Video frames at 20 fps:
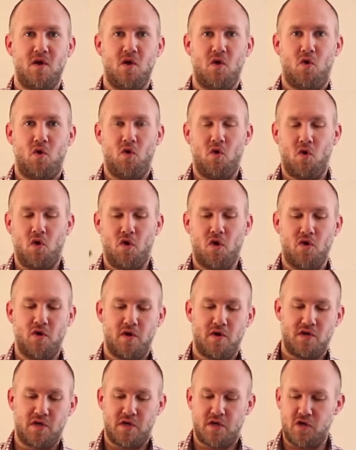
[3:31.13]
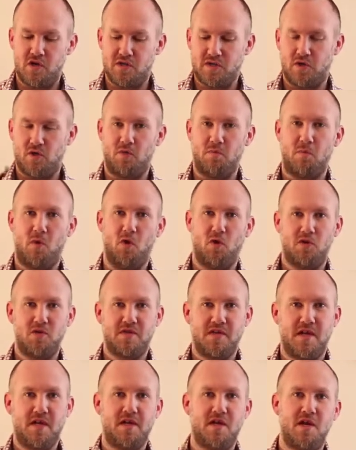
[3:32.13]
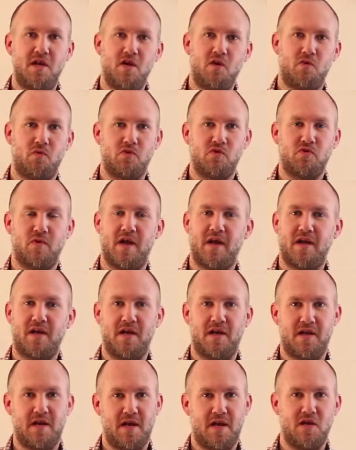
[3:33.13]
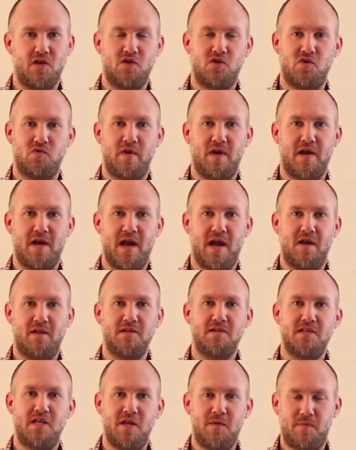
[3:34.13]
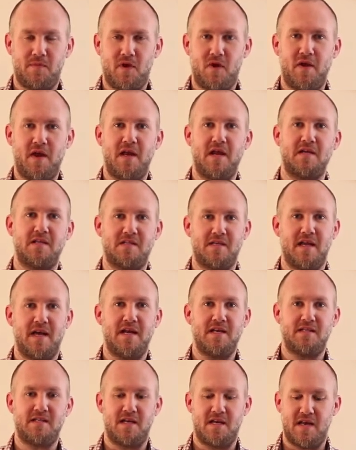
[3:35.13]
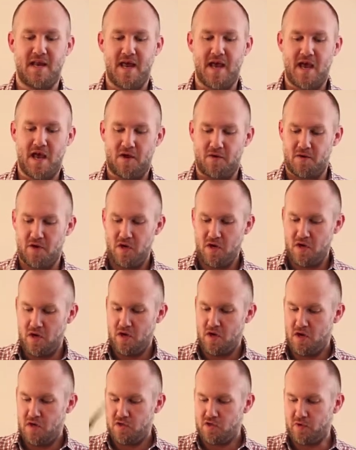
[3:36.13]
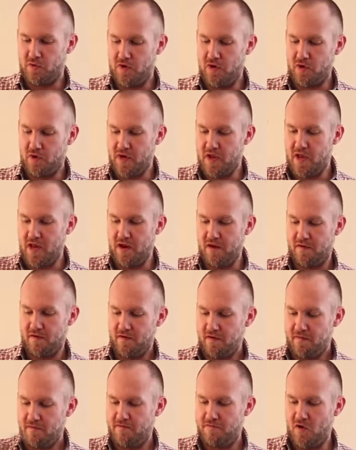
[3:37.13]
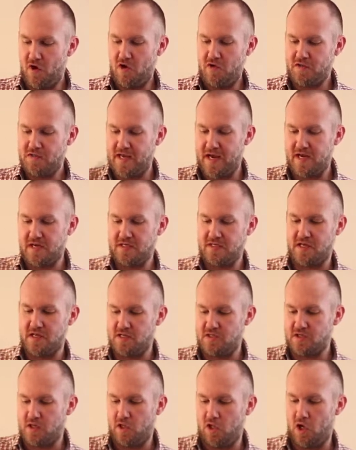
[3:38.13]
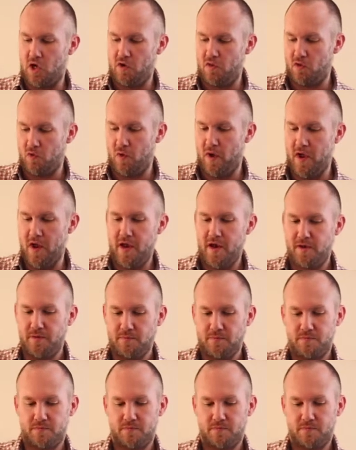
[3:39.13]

or to use a little molar technique, which we're not going to get into right now. Let's keep our hands nice and down so we don't get false accents along the way,